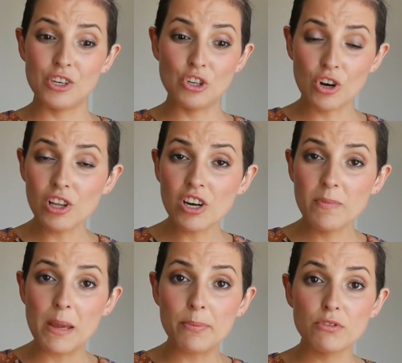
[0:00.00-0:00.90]
not a lot
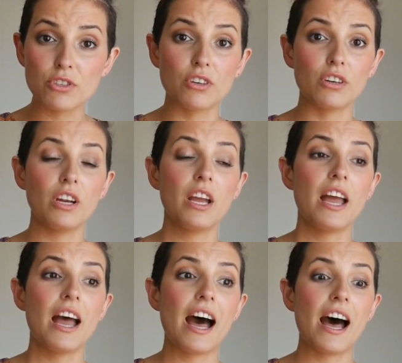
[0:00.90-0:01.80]
of people do
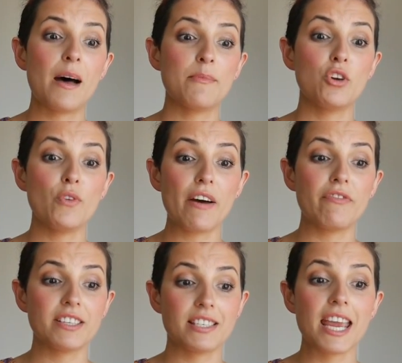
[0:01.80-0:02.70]
who
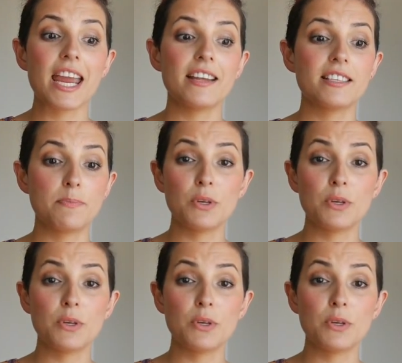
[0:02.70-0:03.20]
have fussy eaters,